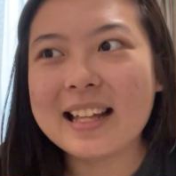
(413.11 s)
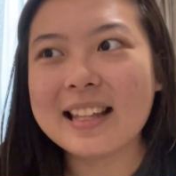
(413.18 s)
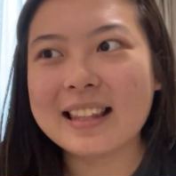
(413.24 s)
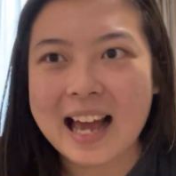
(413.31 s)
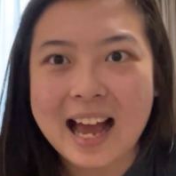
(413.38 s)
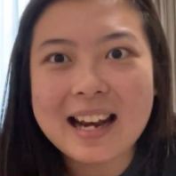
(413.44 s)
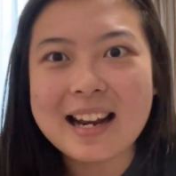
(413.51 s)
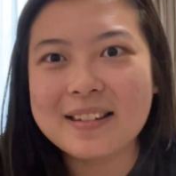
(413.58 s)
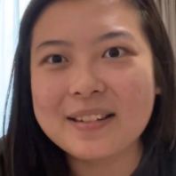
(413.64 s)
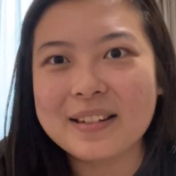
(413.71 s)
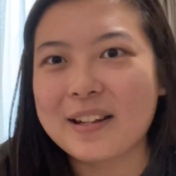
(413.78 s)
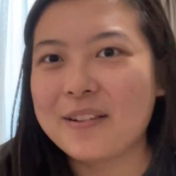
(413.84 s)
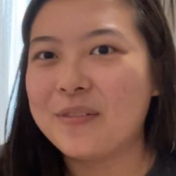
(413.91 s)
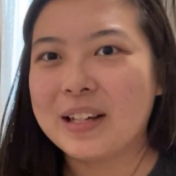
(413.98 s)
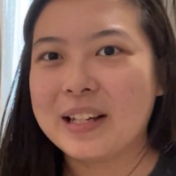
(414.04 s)
That doesn't
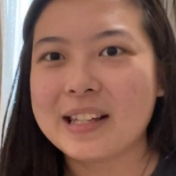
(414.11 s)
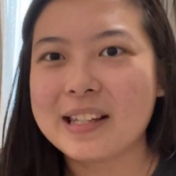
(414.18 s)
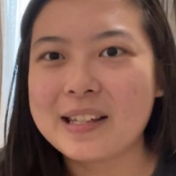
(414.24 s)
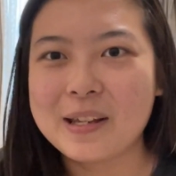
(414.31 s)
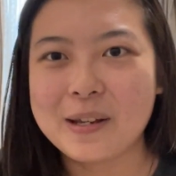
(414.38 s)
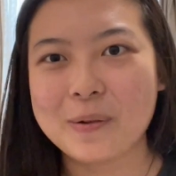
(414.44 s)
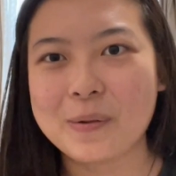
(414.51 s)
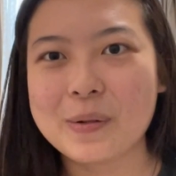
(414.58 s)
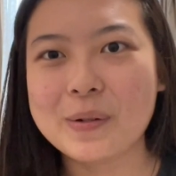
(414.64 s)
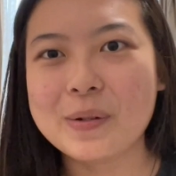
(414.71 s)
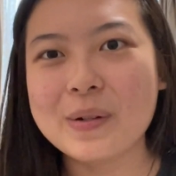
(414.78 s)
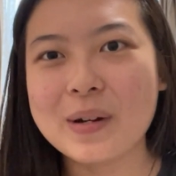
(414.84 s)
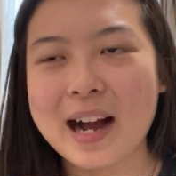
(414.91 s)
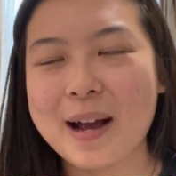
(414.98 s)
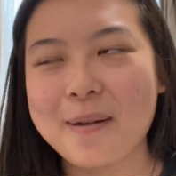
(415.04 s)
convince
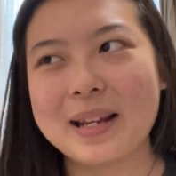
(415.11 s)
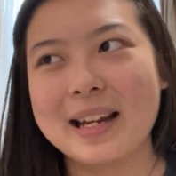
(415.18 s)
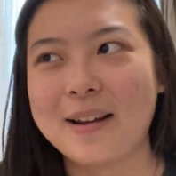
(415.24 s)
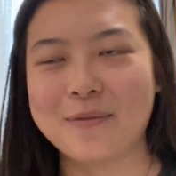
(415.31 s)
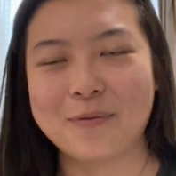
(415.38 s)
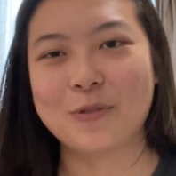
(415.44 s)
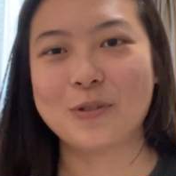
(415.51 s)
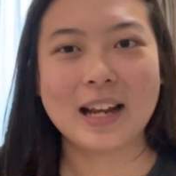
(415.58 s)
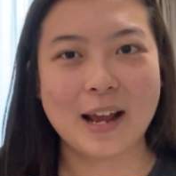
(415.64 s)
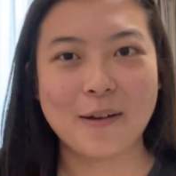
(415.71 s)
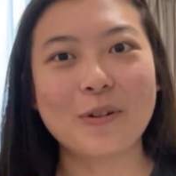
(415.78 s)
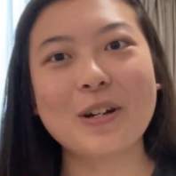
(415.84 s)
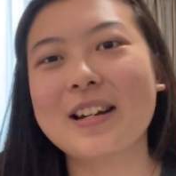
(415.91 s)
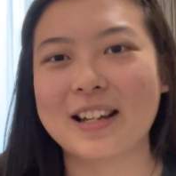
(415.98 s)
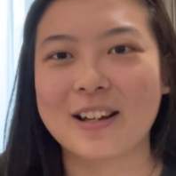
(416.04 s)
you. I mean, it
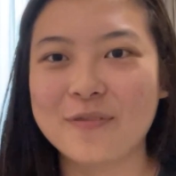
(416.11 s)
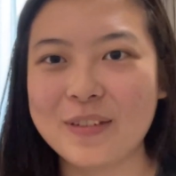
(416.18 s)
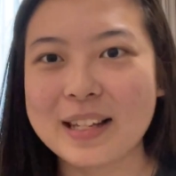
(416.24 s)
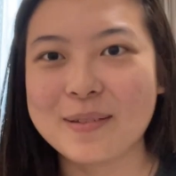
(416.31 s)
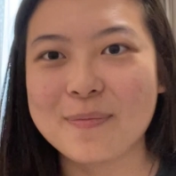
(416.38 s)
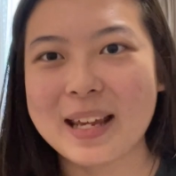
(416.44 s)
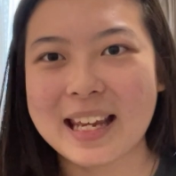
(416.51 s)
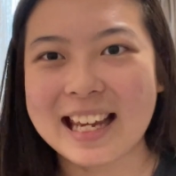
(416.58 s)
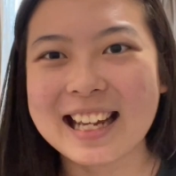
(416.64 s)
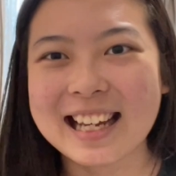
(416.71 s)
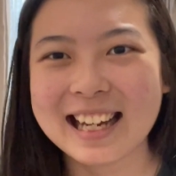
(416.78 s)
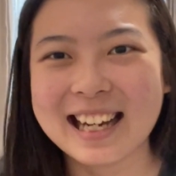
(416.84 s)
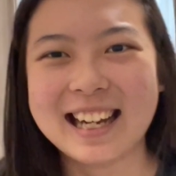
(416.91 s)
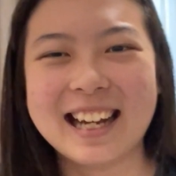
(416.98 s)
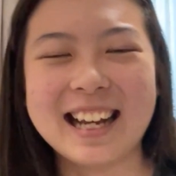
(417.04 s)
wouldn't convince me.
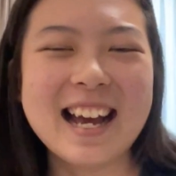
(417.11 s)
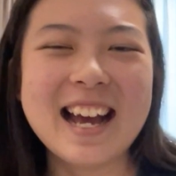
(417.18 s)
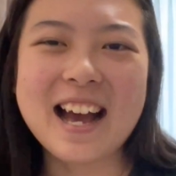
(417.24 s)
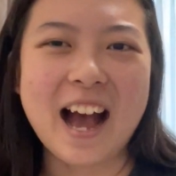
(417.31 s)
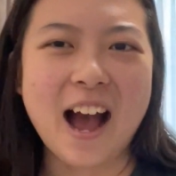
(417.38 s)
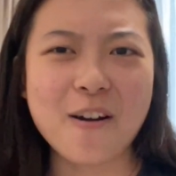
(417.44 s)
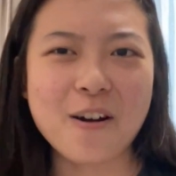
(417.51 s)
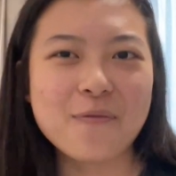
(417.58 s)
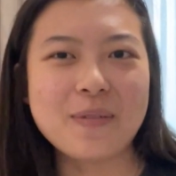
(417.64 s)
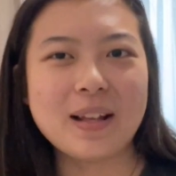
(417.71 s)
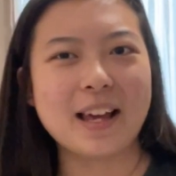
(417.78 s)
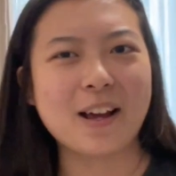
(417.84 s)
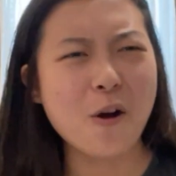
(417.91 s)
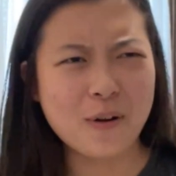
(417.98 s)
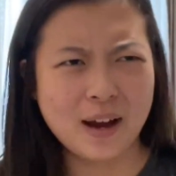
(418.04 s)
I would be
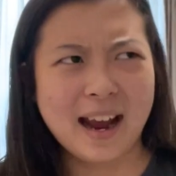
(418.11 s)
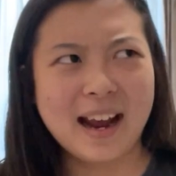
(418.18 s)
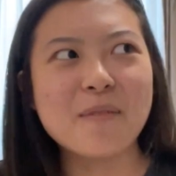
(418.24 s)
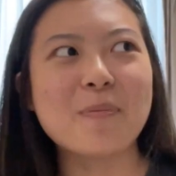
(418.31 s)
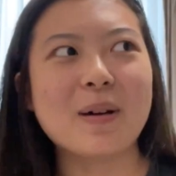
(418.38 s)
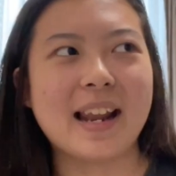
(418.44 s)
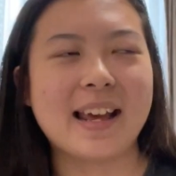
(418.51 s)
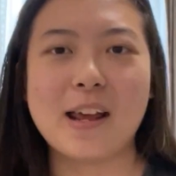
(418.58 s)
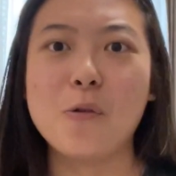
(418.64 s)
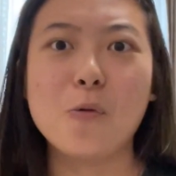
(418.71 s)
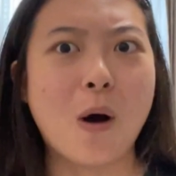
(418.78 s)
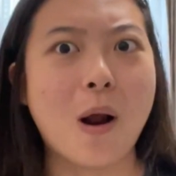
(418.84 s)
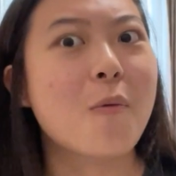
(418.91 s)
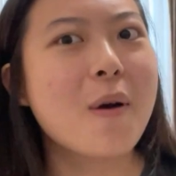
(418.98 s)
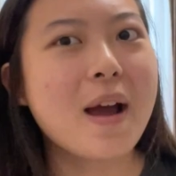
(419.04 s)
like, okay, but like in
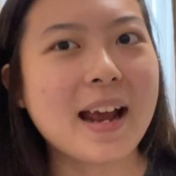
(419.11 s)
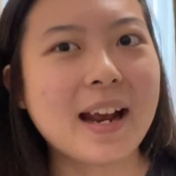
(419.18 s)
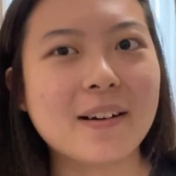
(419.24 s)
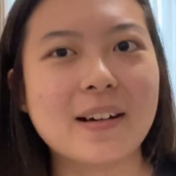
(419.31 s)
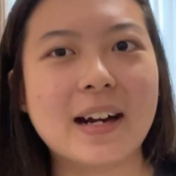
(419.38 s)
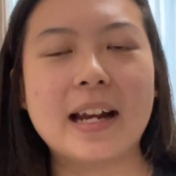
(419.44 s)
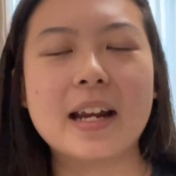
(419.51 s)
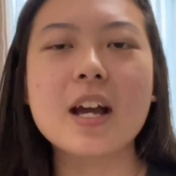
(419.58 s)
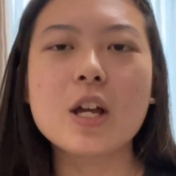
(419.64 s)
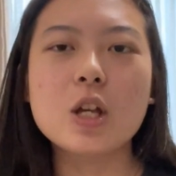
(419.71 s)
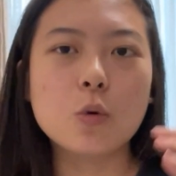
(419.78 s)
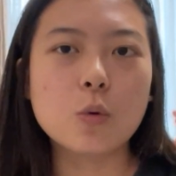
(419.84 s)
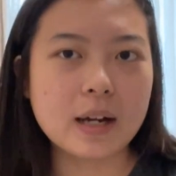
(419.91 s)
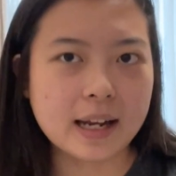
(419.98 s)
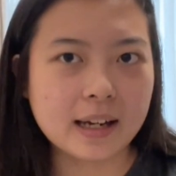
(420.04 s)
what way, right? You
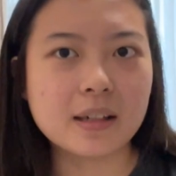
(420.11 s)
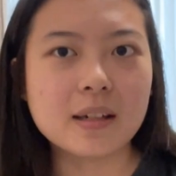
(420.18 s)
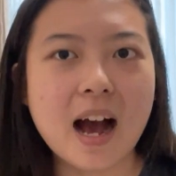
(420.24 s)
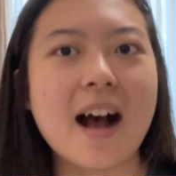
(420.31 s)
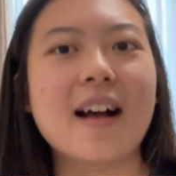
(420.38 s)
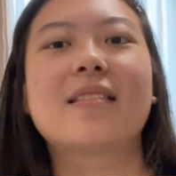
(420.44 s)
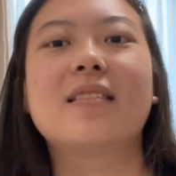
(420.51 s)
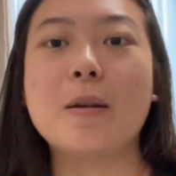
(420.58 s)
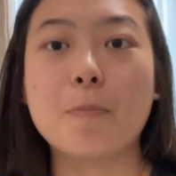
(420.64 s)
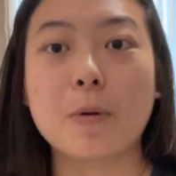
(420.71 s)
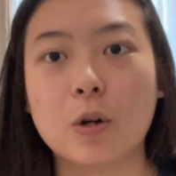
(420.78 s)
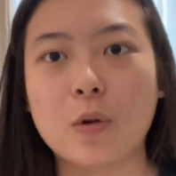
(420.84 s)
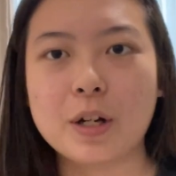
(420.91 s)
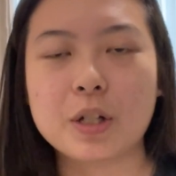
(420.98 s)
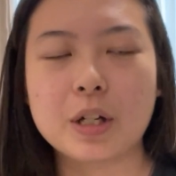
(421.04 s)
would like ask deeper
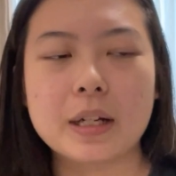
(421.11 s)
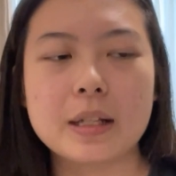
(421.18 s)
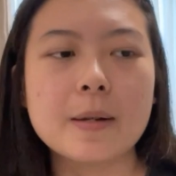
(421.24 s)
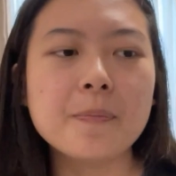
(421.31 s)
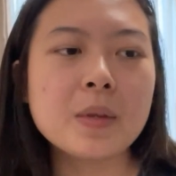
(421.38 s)
questions.